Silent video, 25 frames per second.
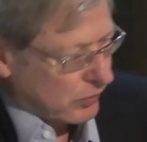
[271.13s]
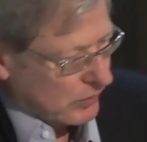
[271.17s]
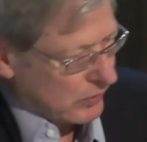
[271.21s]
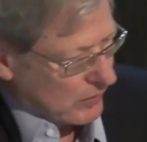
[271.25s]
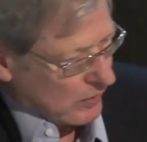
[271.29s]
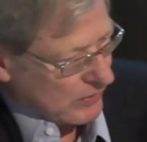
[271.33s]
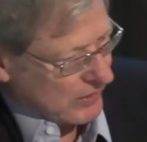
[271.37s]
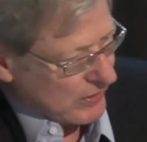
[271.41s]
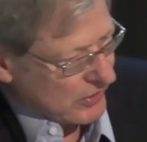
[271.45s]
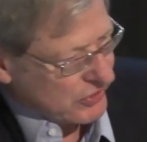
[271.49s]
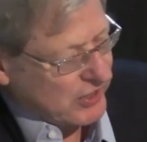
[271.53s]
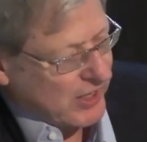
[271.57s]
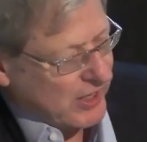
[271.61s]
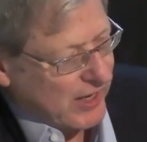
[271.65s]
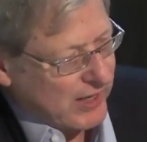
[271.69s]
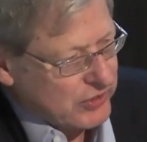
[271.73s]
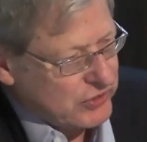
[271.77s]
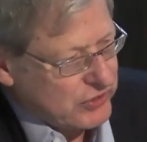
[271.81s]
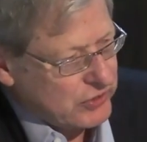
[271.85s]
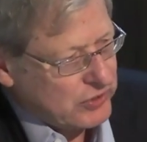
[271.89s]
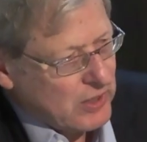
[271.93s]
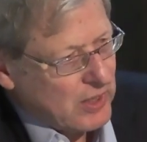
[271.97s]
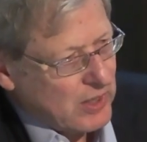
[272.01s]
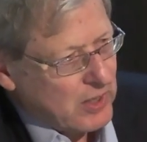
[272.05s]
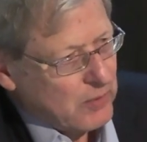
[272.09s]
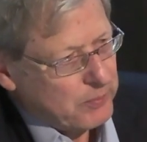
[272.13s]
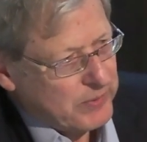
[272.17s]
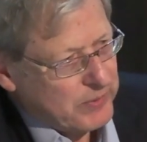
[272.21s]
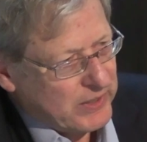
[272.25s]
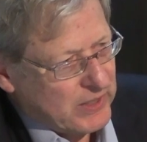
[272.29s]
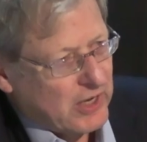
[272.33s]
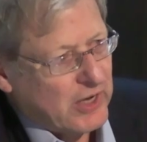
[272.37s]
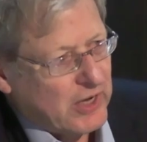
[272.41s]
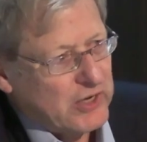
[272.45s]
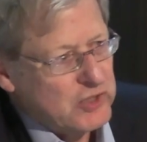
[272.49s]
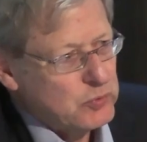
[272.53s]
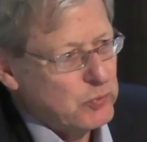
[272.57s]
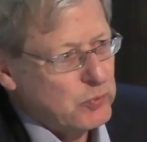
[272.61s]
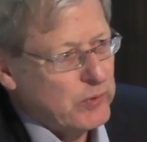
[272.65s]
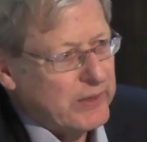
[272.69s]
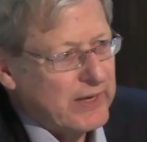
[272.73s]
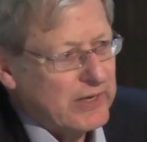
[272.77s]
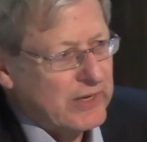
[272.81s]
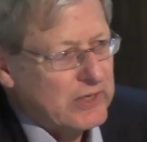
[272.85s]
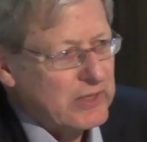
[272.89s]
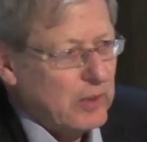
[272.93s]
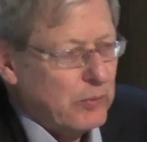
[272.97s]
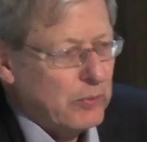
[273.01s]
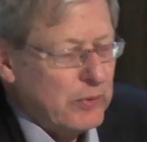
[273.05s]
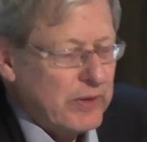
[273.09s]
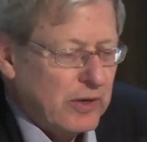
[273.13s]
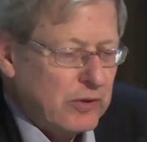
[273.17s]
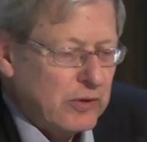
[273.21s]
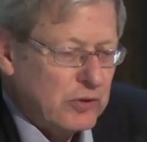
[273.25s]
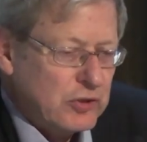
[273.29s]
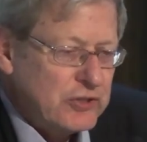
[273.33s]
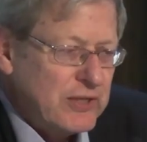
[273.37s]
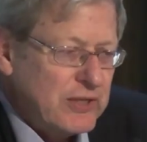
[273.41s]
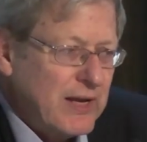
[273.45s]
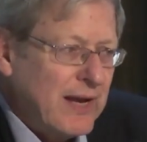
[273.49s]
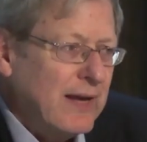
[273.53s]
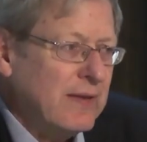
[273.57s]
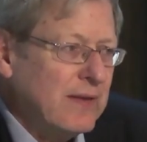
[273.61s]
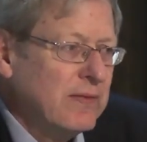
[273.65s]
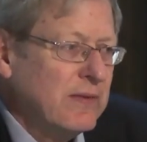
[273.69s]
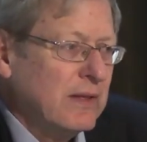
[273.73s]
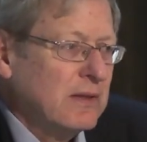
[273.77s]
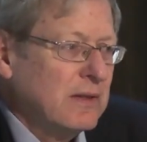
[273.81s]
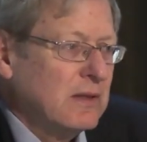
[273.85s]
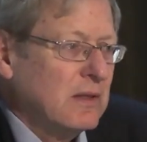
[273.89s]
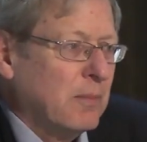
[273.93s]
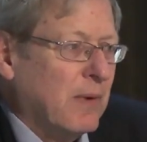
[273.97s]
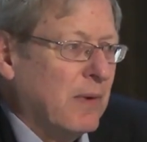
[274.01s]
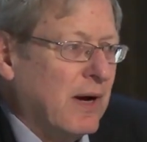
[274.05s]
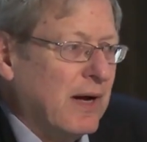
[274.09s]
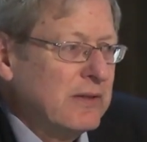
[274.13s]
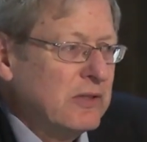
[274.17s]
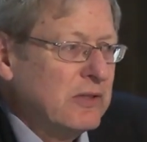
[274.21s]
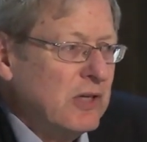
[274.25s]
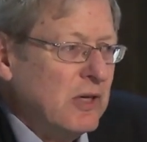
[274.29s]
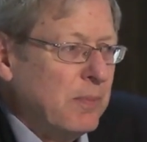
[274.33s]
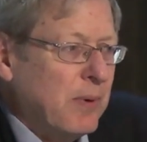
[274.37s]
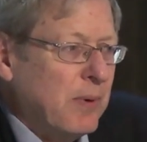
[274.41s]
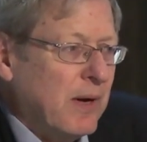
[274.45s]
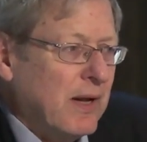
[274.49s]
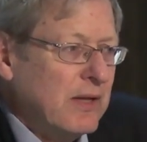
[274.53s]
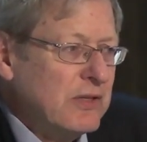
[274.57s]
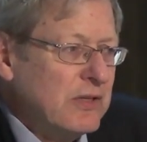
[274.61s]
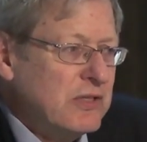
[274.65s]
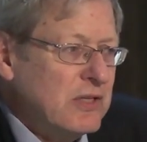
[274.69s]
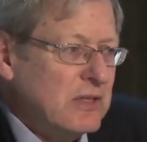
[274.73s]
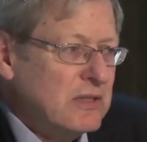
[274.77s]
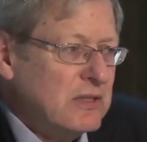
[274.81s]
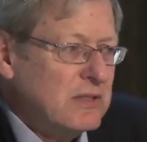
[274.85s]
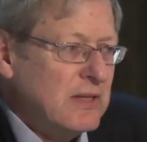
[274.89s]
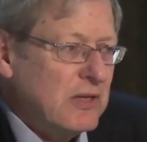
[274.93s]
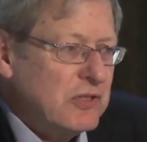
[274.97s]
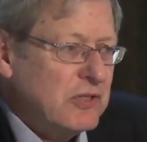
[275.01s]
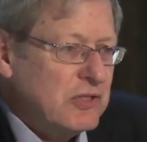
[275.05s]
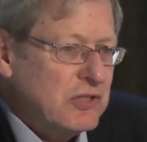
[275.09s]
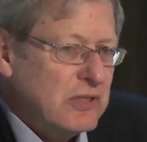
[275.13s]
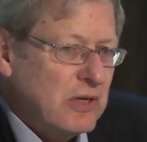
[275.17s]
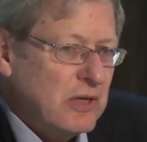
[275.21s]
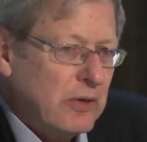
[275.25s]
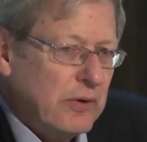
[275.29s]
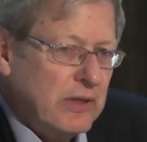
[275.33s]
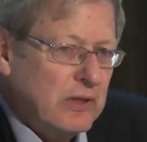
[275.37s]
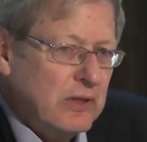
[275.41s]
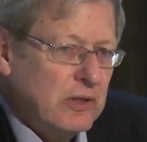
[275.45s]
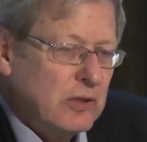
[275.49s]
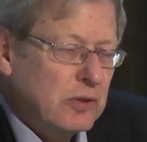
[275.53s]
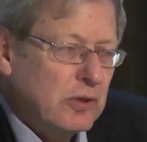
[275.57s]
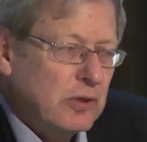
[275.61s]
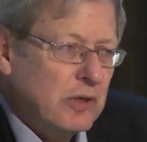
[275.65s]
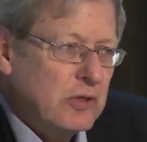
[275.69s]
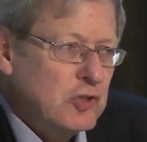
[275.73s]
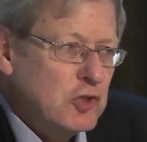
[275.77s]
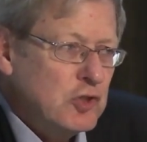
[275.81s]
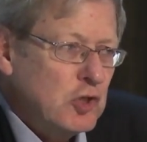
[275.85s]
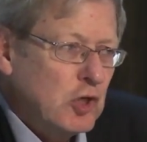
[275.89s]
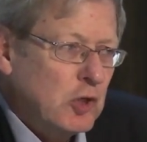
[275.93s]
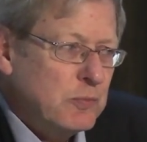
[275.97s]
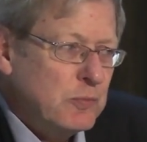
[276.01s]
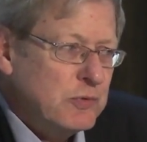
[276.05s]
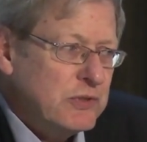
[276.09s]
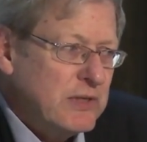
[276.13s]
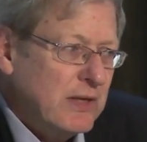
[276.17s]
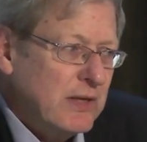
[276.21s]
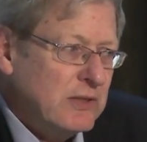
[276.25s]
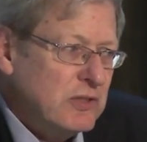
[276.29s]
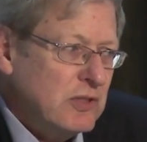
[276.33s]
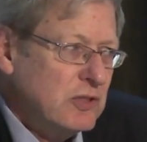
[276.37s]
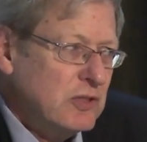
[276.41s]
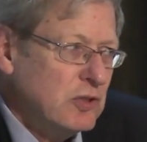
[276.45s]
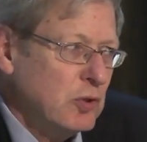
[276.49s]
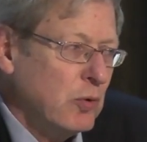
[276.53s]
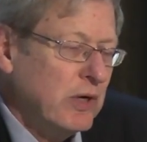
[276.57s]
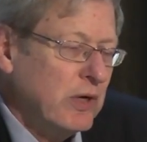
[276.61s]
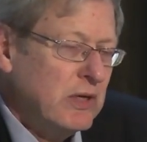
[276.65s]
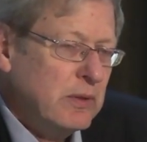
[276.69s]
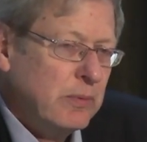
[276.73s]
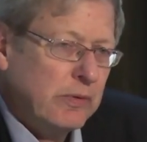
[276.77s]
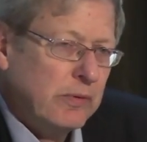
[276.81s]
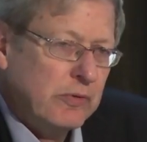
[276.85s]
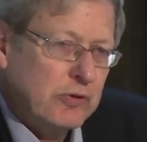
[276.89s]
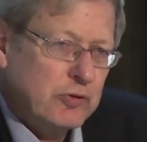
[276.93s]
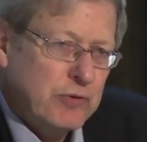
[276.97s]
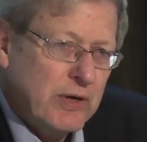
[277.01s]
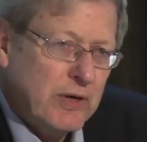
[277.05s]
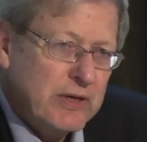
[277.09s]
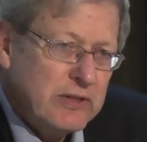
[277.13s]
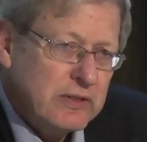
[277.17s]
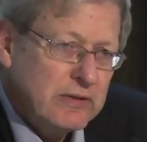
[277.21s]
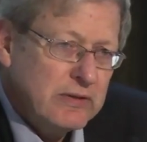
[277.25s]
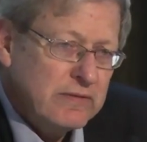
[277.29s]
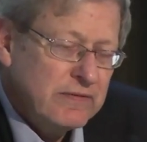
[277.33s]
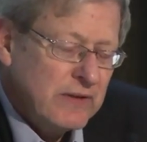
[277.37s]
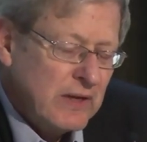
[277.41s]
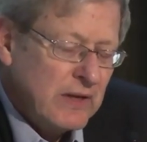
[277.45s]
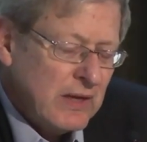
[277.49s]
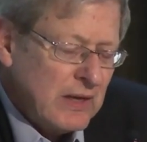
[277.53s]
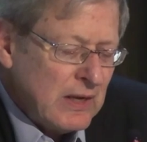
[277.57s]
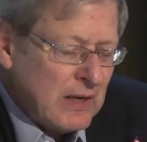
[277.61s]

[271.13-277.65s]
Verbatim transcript: in this case, because we, we understand that the monetary policy that's necessary in the current circumstances is going to be restrictive,